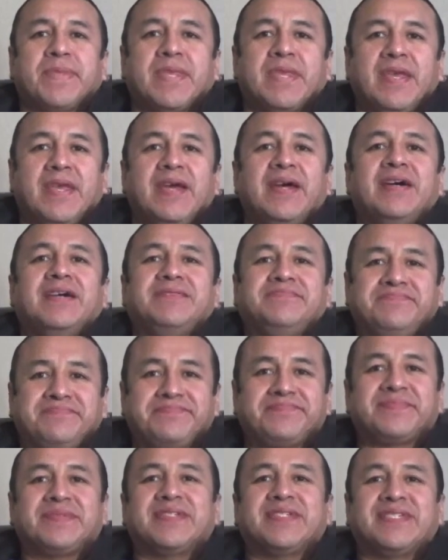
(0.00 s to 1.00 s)
Yeah,
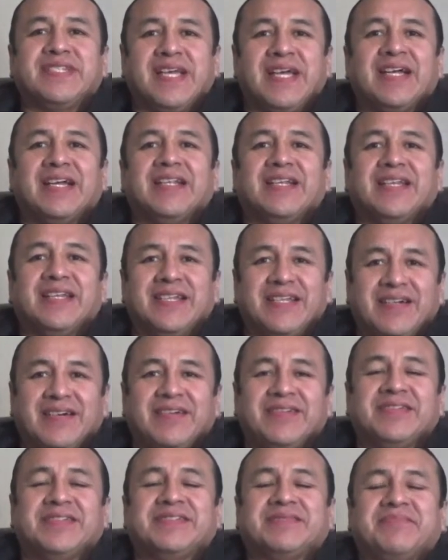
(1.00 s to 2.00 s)
exactly. All
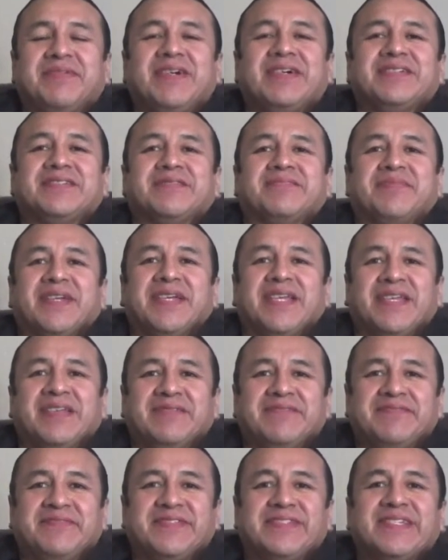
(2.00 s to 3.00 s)
the smiles are my
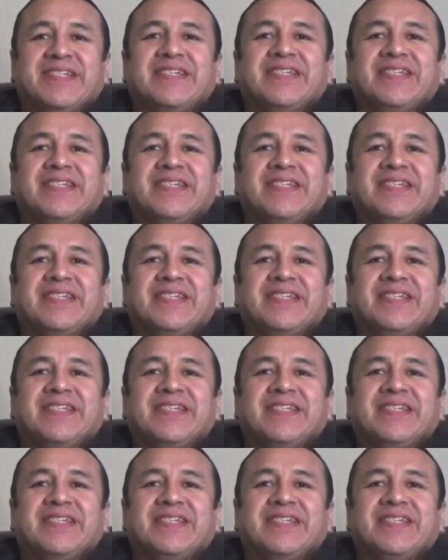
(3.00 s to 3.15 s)
gifts.